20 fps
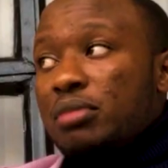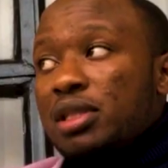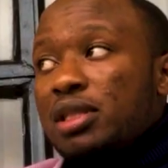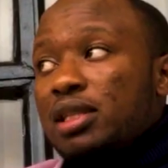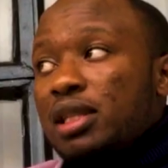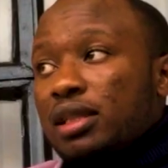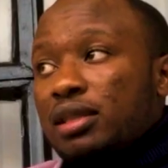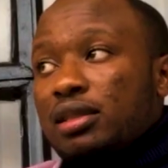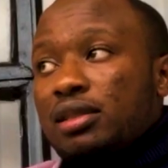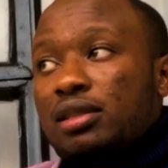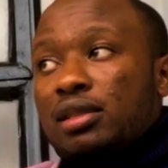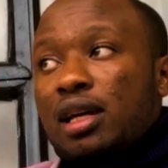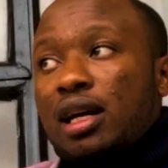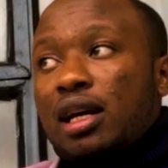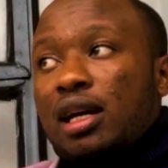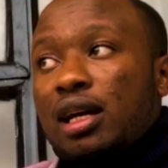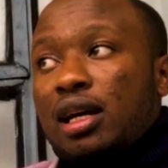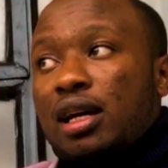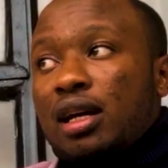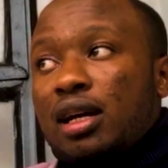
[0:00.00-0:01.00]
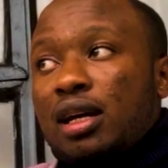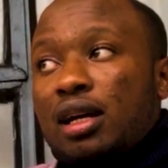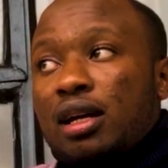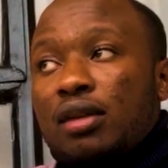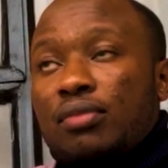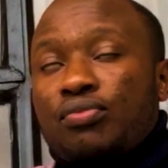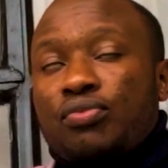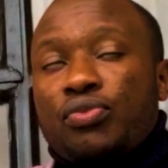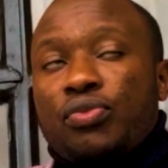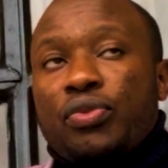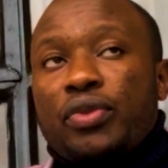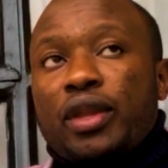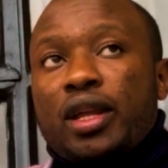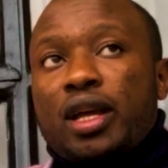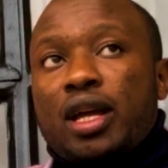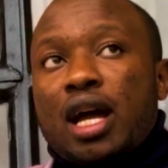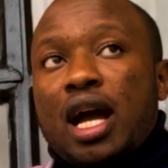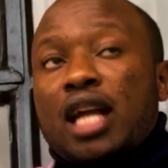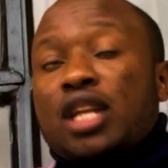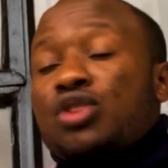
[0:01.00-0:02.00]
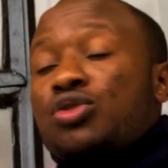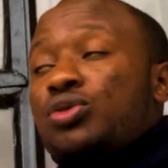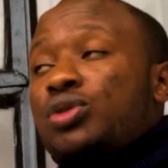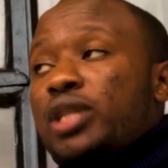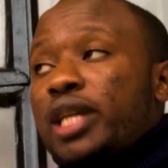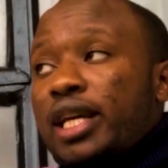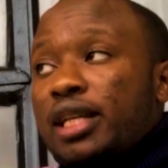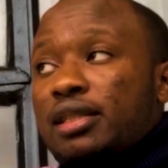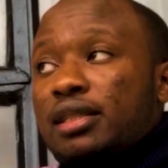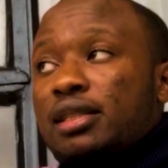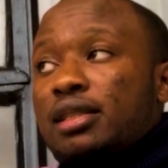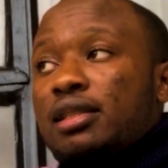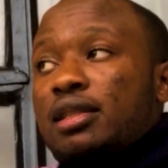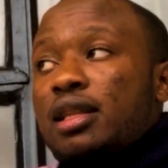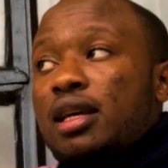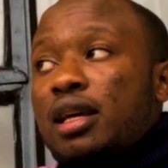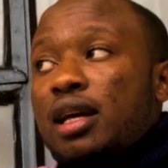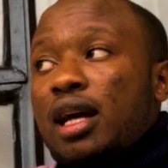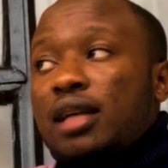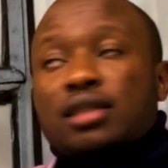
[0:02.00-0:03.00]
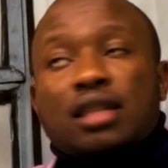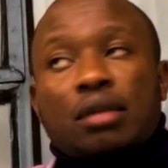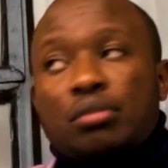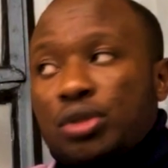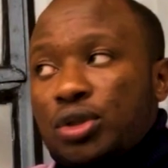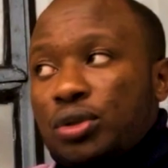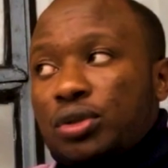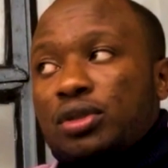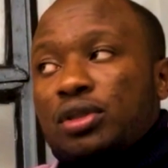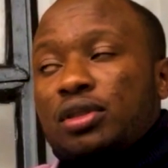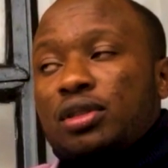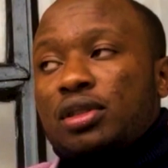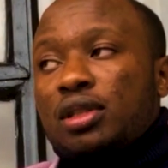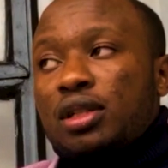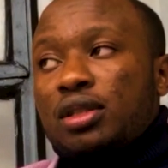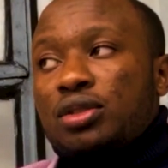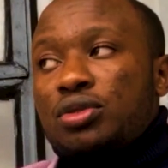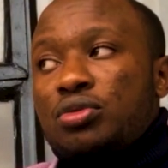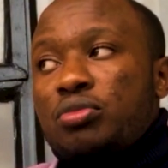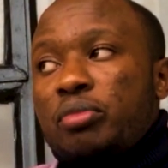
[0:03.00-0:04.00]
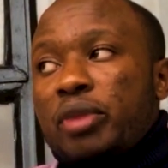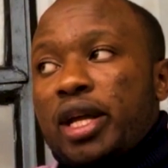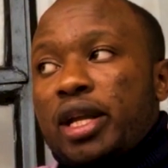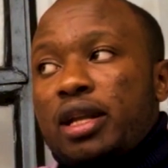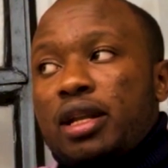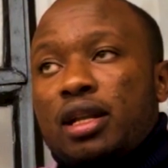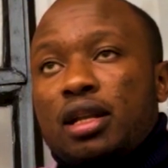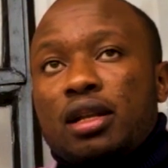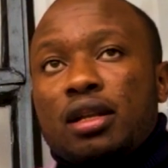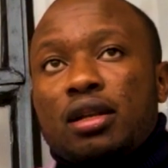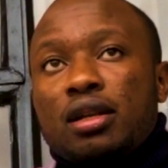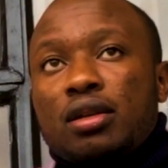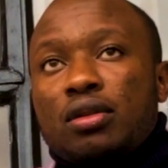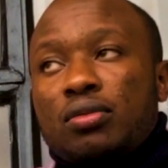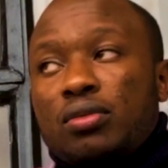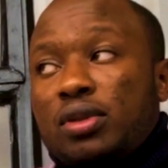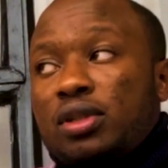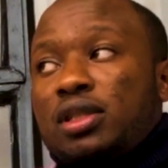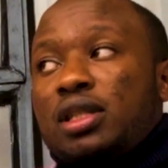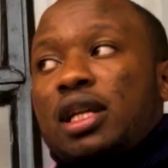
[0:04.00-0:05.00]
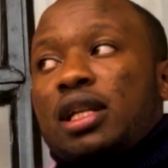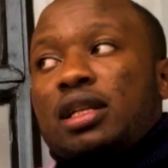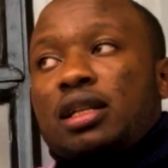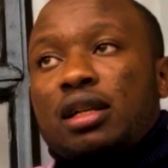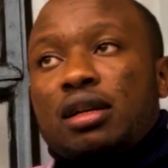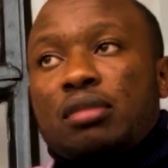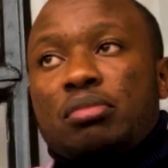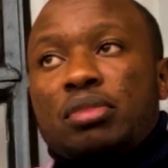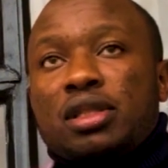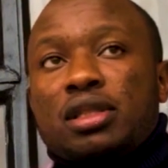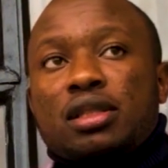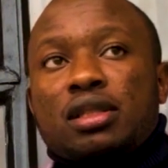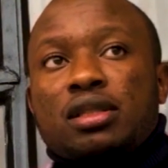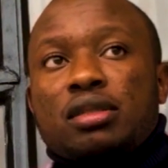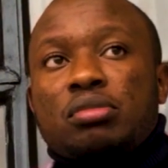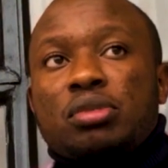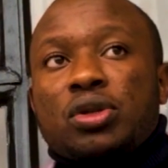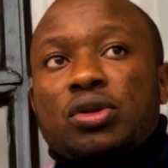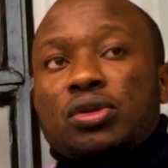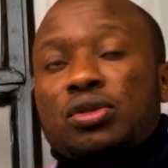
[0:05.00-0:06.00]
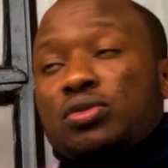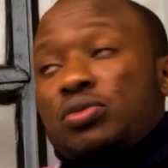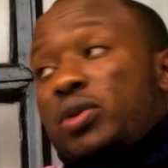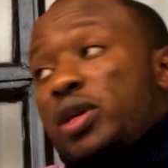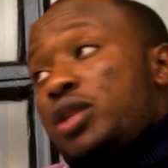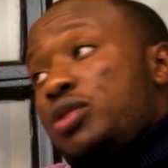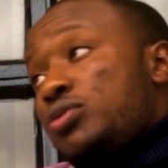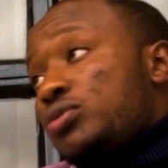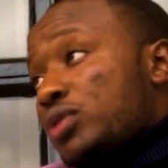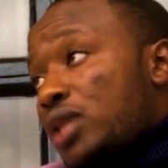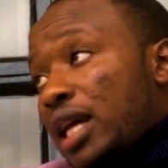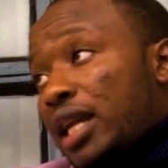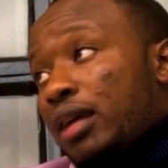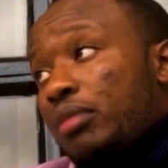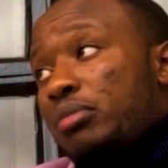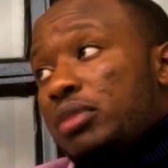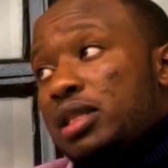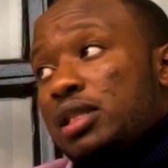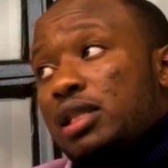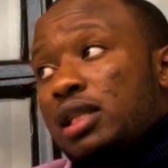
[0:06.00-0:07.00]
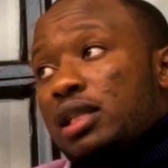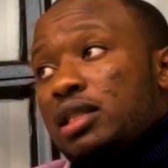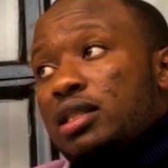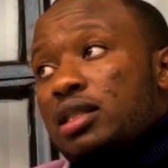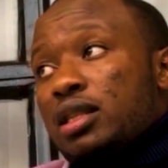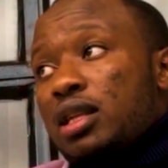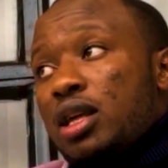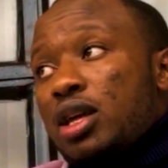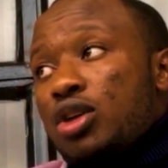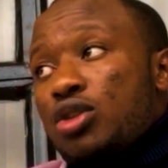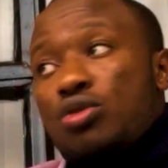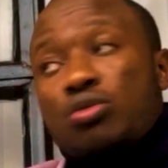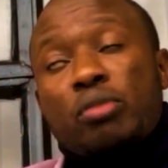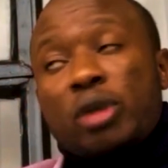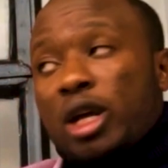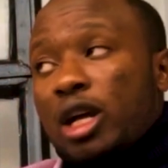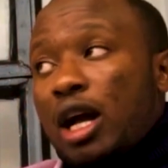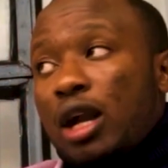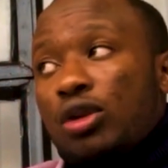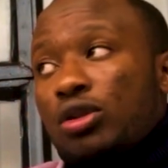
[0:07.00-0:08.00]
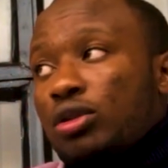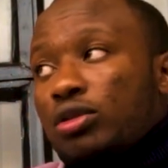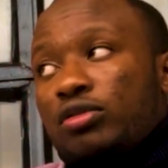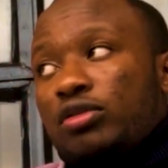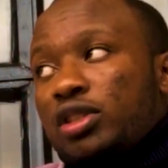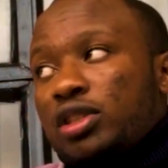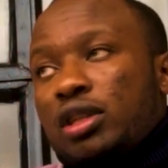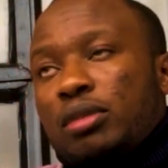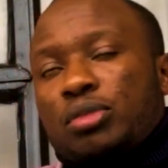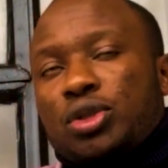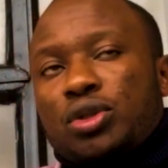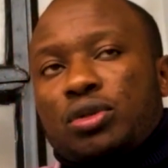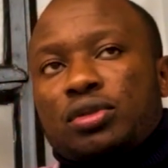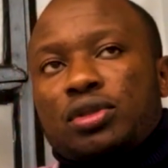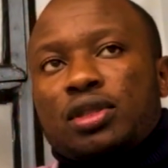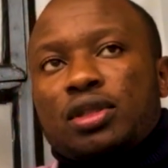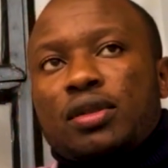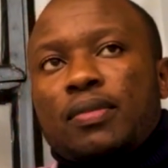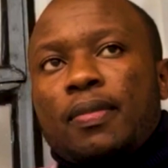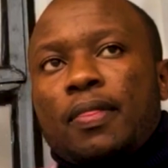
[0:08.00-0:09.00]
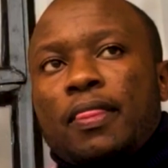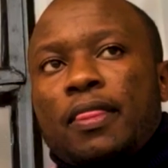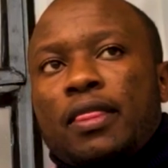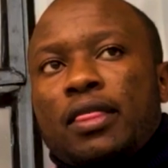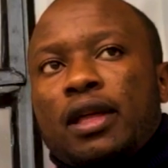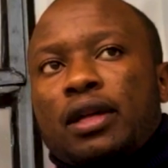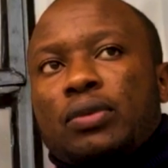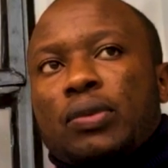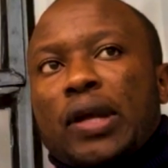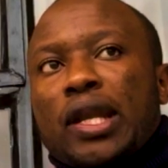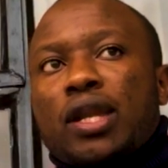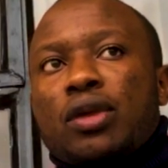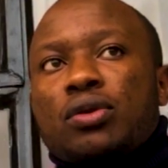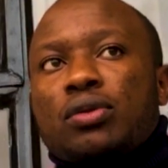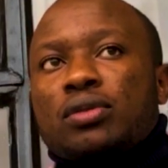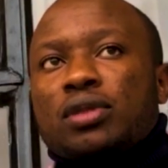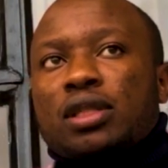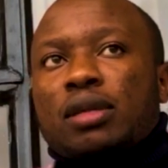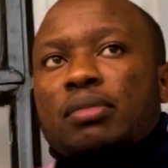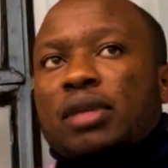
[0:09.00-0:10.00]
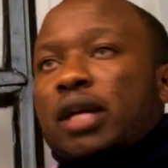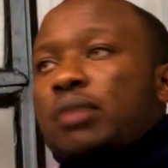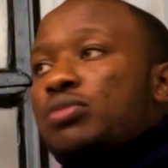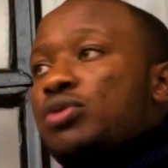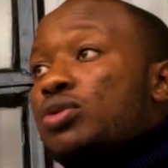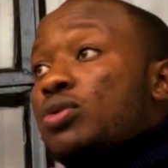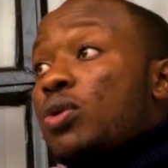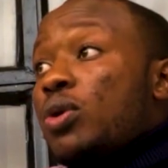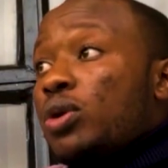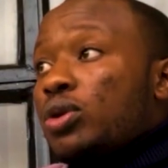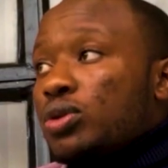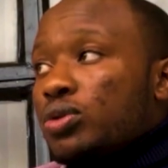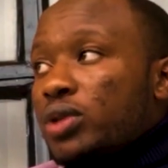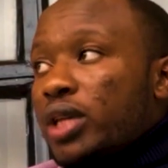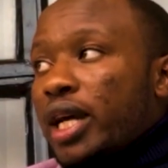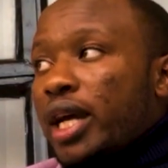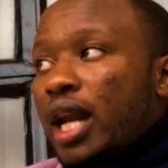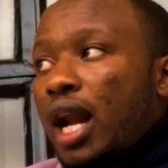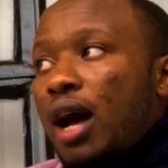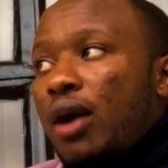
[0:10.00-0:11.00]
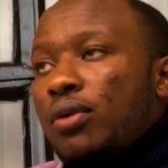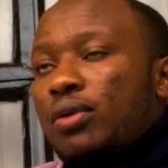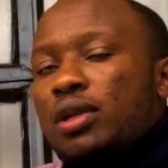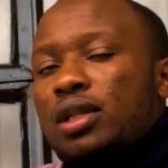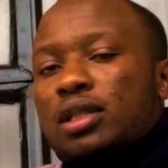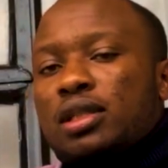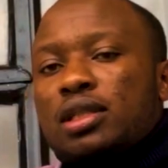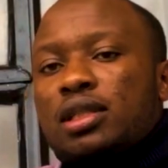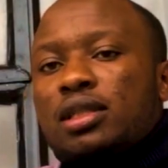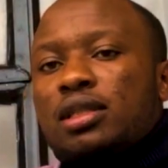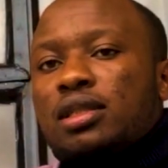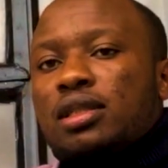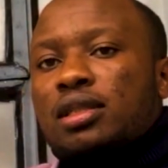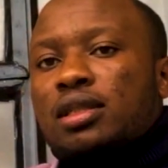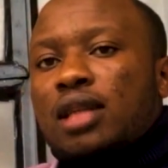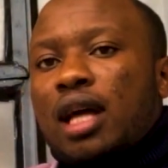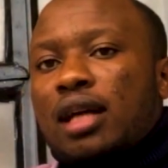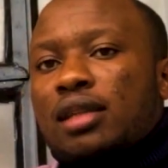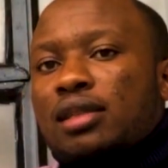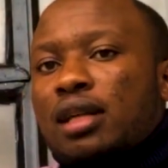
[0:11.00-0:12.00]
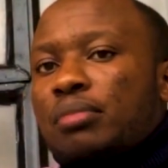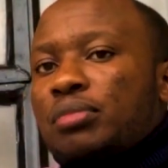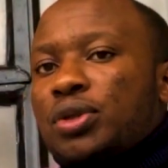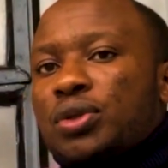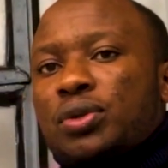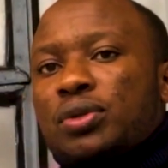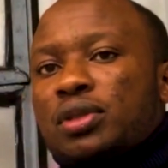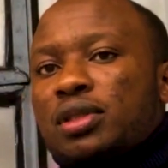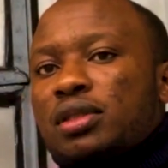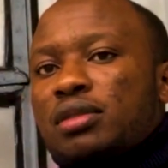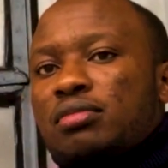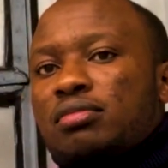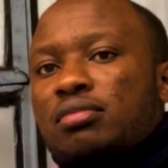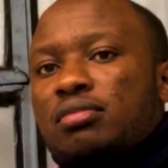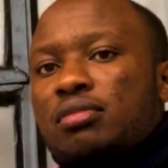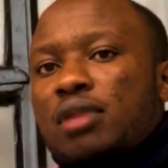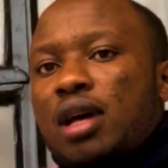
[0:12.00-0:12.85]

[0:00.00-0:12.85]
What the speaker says: mistakes and you test the assumptions that you made when starting a business. Because when you start a business, you make a lot of assumptions that when you sometimes you go into the ground, these assumptions